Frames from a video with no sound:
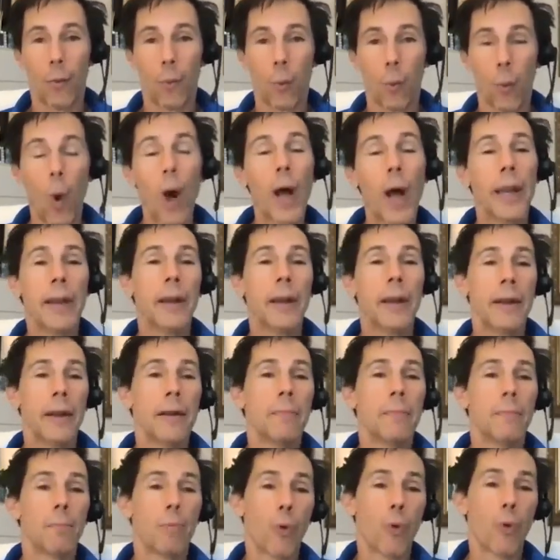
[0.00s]

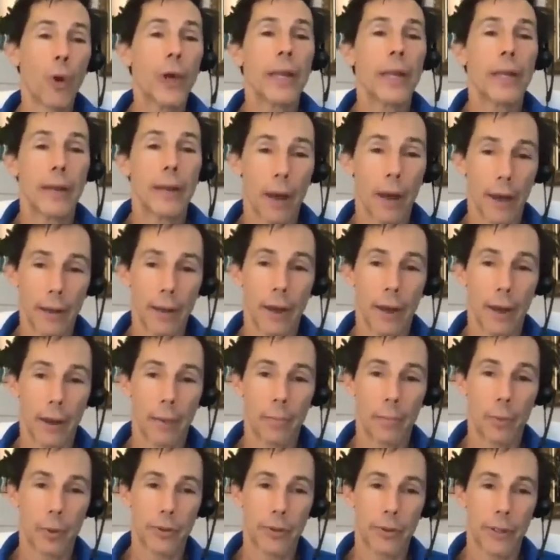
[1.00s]

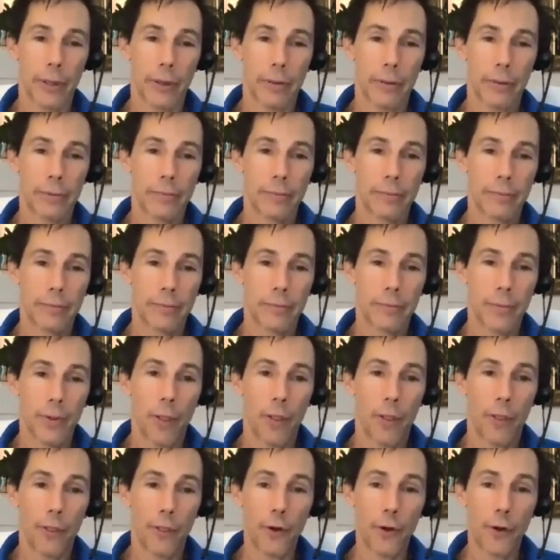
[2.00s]
1.99%
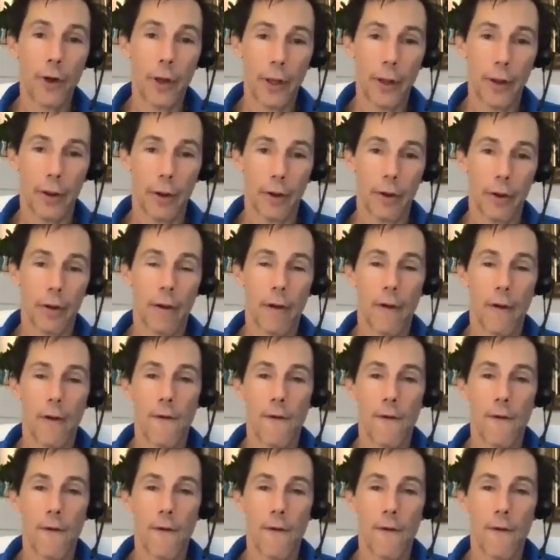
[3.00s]
30 year